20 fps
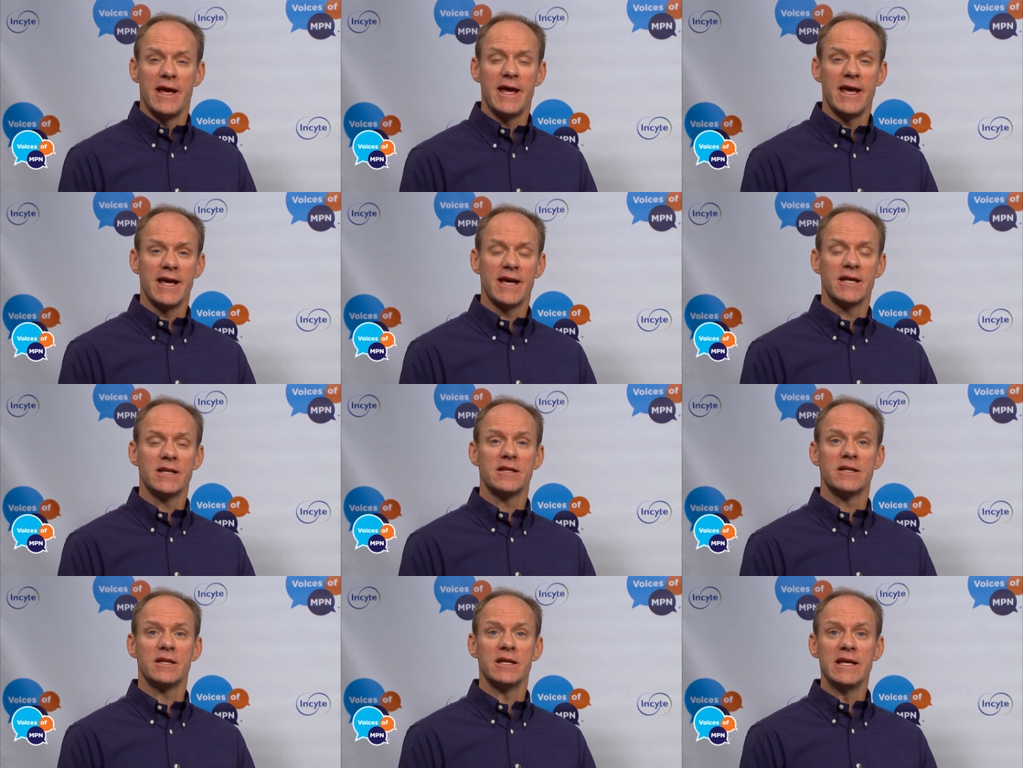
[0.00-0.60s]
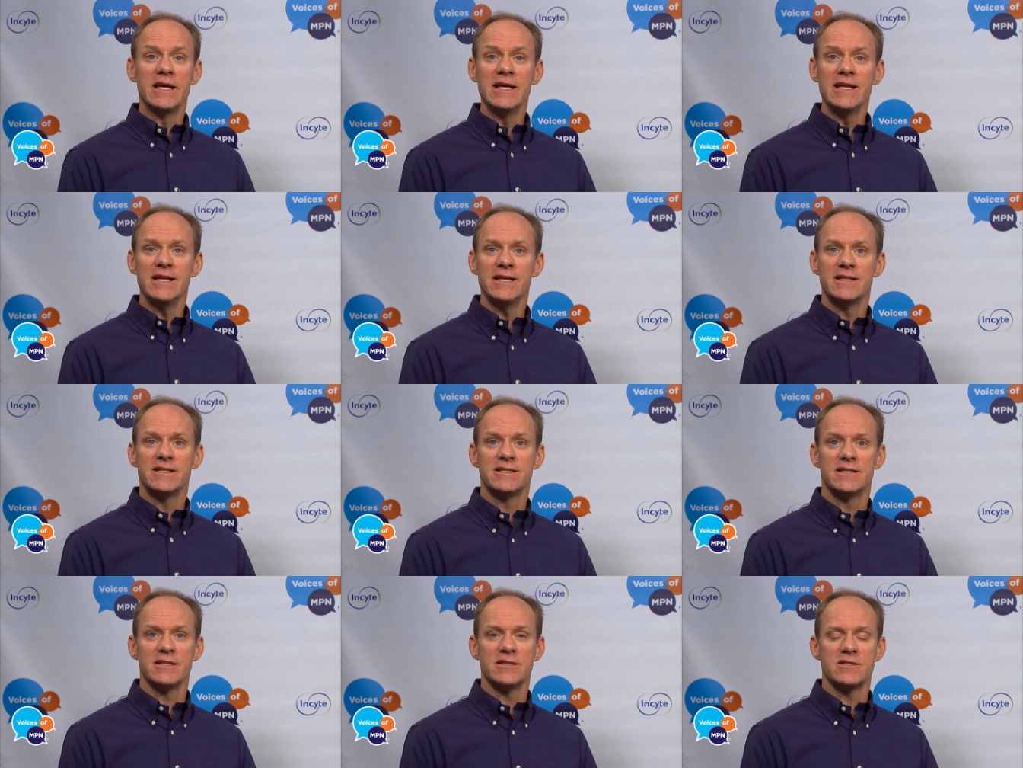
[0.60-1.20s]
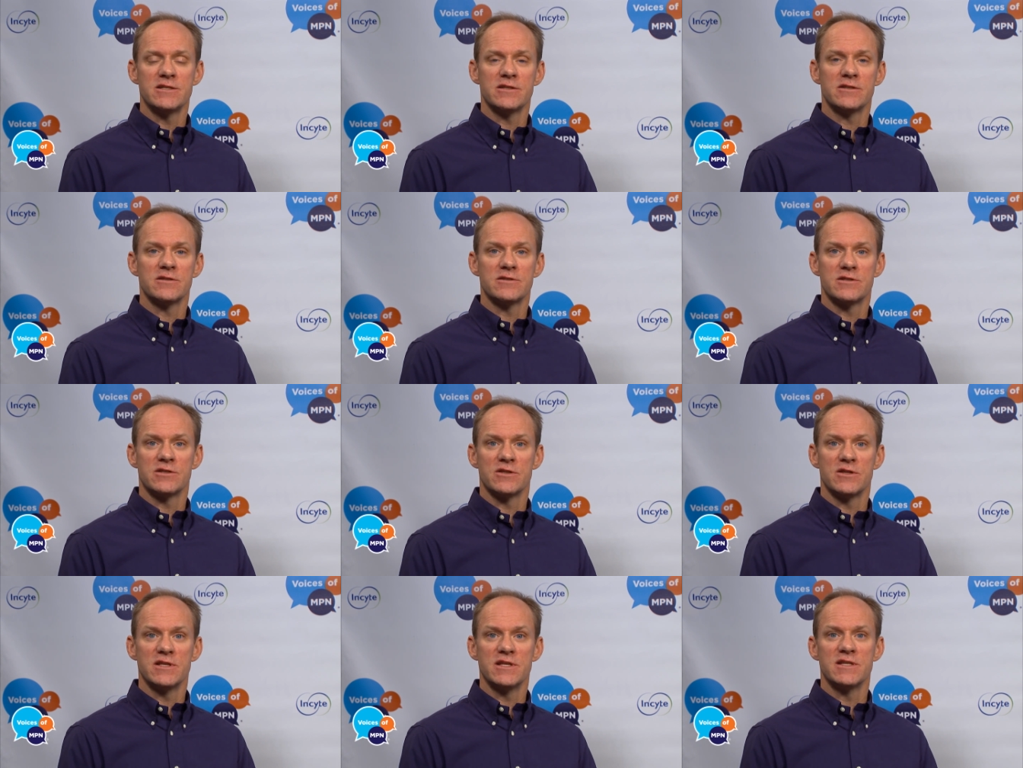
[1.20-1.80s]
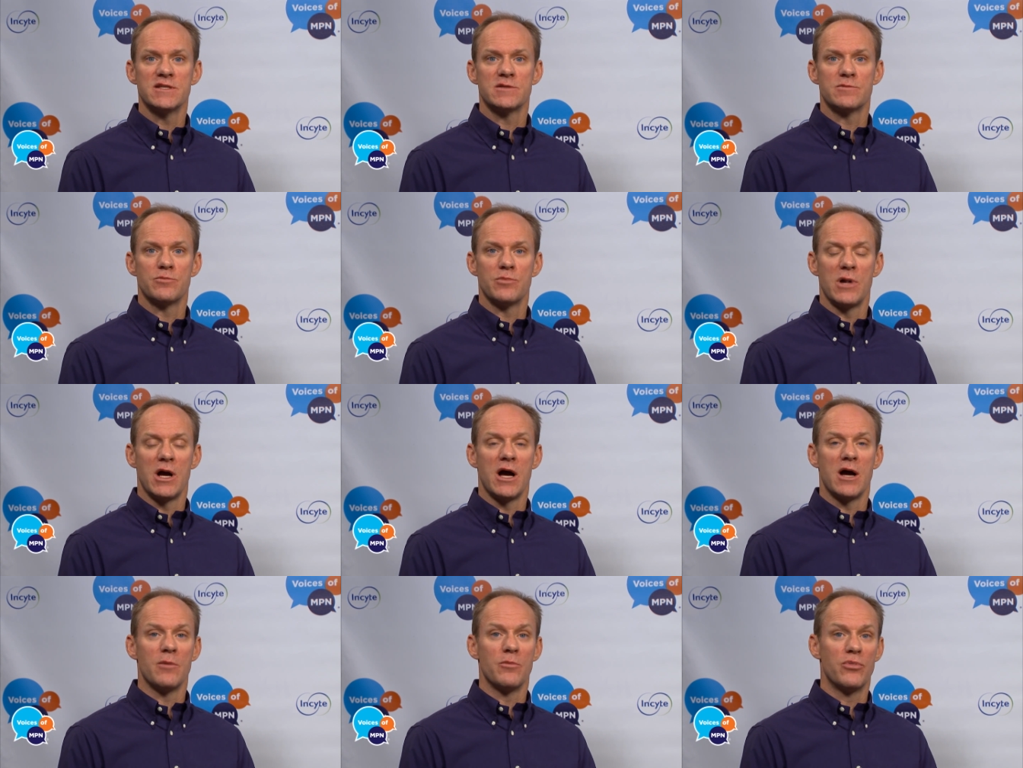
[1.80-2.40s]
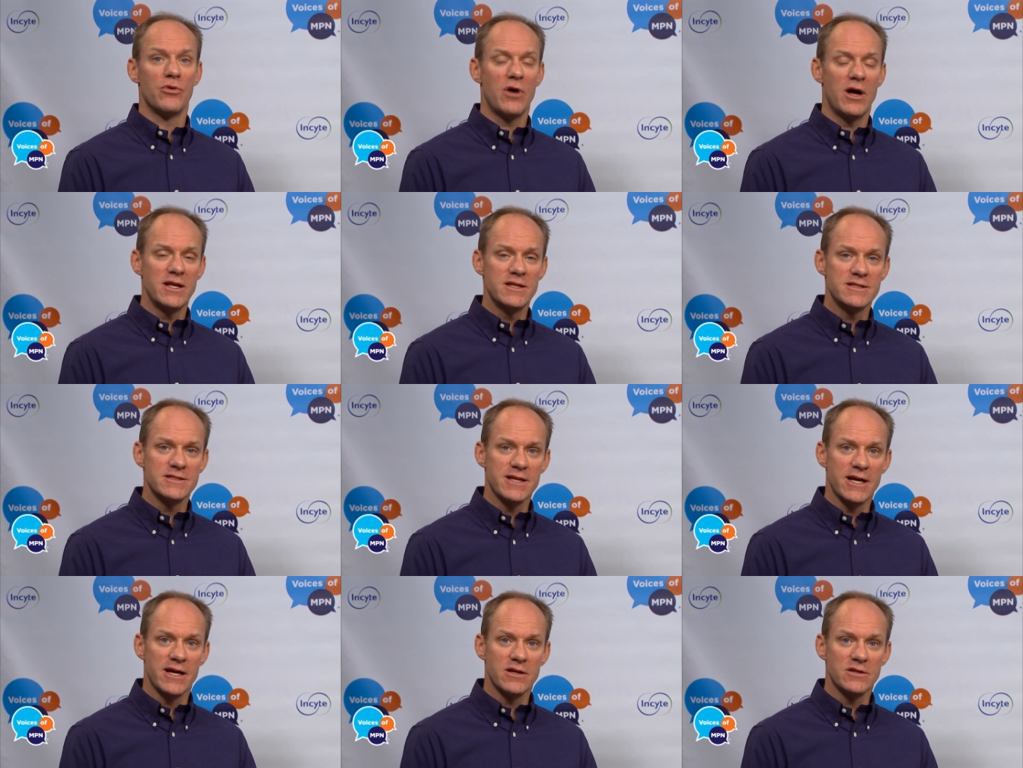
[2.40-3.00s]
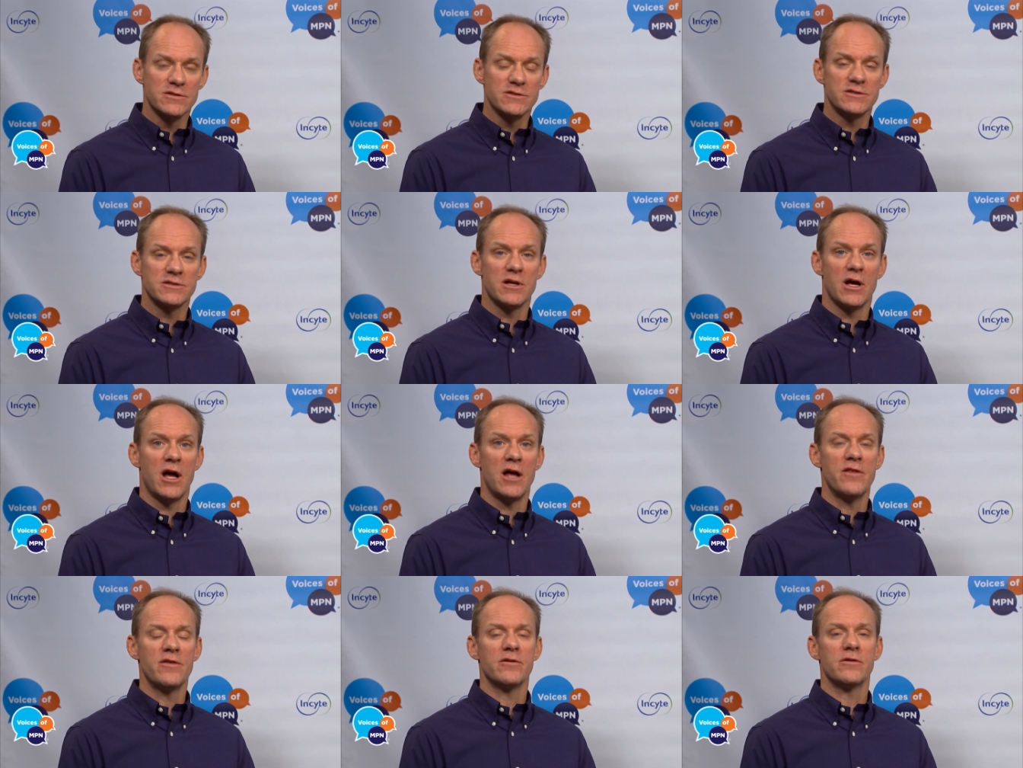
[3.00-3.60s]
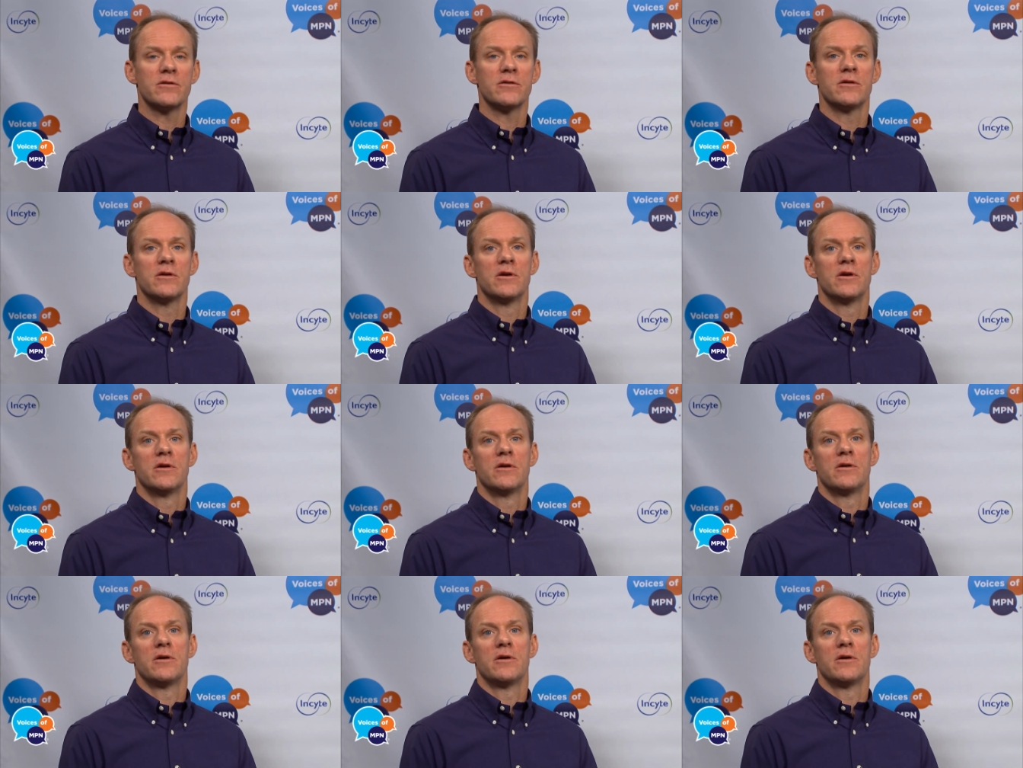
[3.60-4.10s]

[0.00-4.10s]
And in addition to these blood cells, other